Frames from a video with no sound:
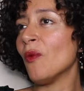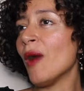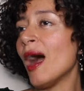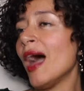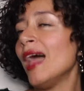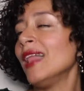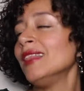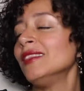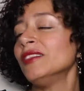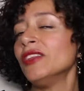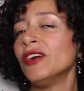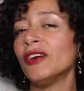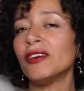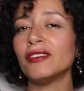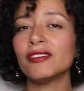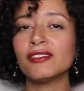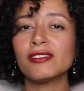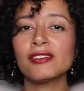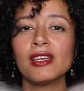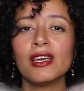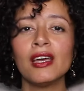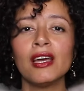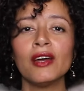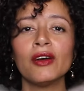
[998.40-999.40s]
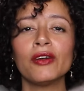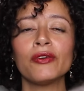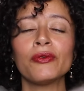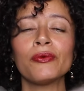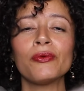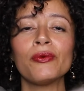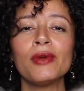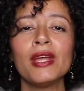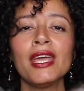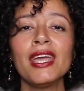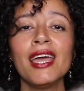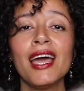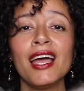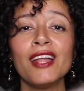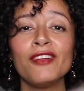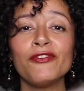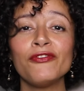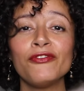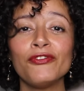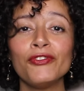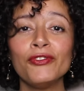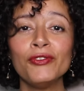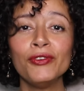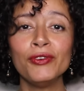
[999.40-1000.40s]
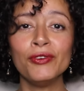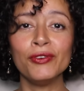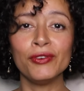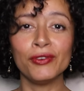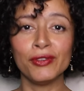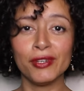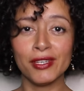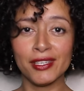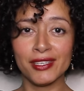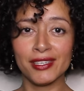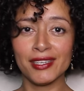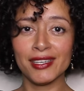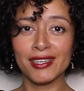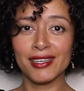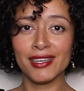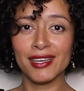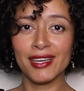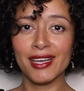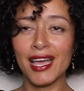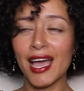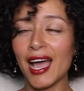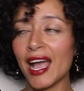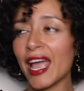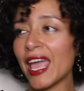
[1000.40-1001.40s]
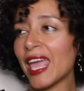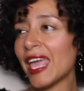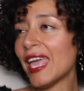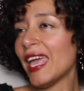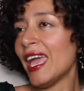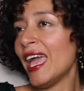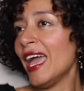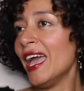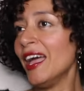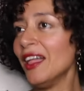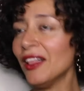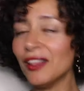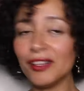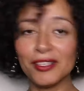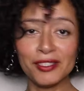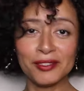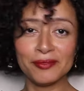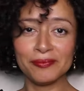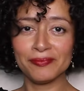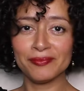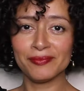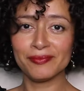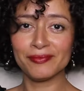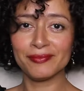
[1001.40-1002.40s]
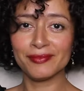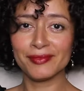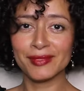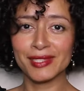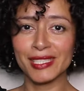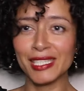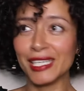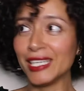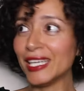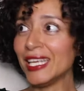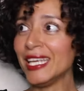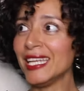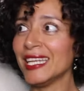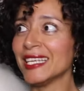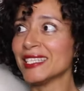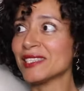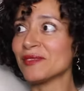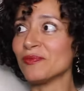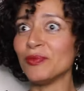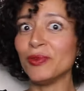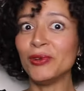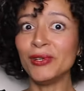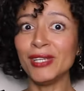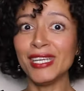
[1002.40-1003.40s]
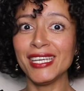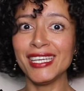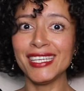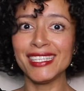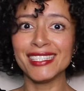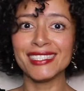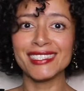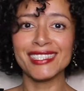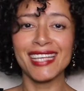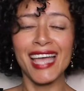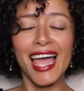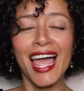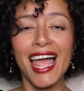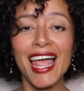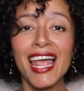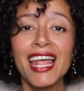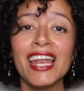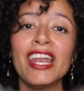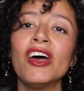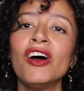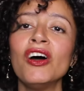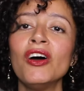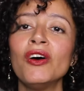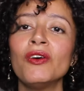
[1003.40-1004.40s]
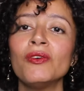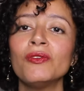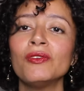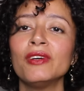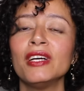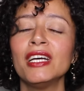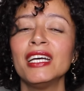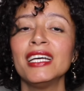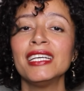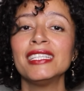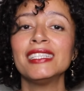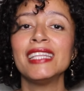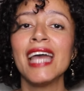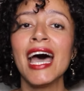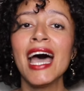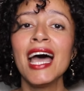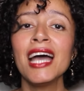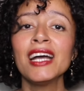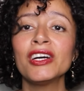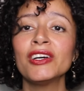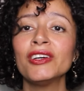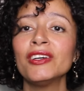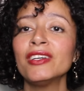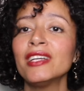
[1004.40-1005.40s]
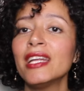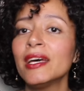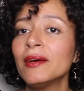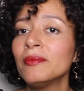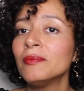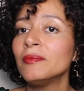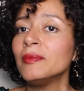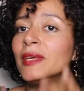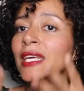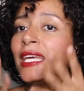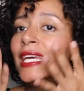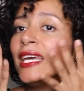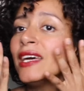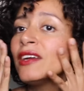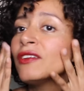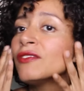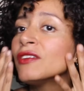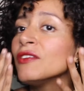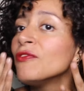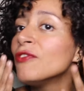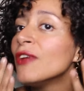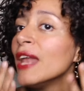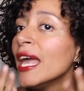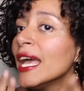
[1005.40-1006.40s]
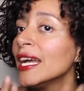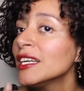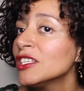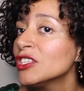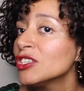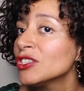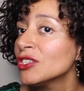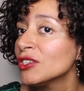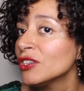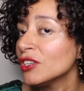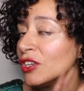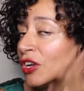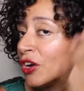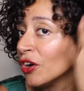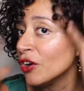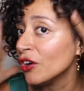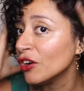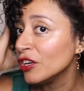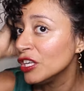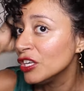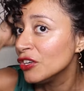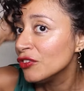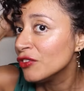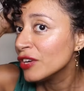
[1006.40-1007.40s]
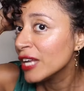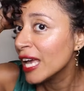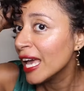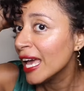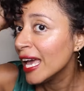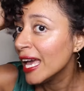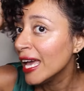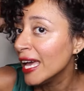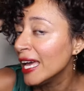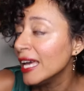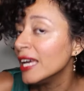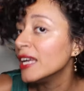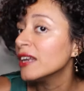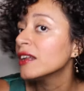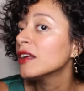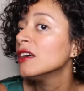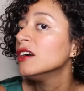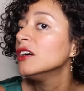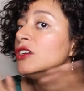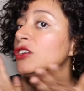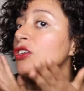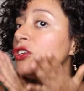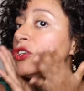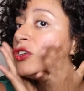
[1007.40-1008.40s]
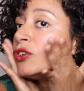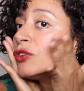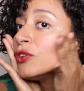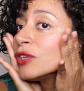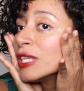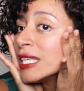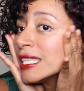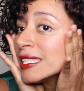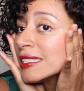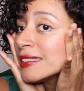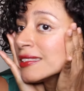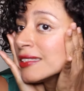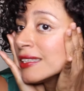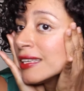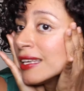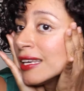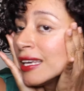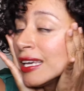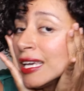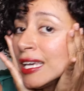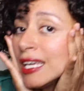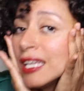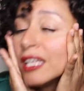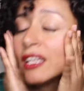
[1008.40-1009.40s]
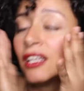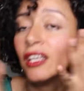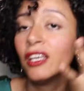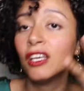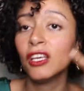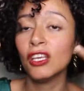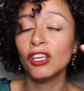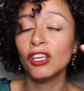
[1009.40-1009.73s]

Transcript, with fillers: walnuts, real food, kale, green smoothies, hello, that gonna be a reflection on your head, your skin,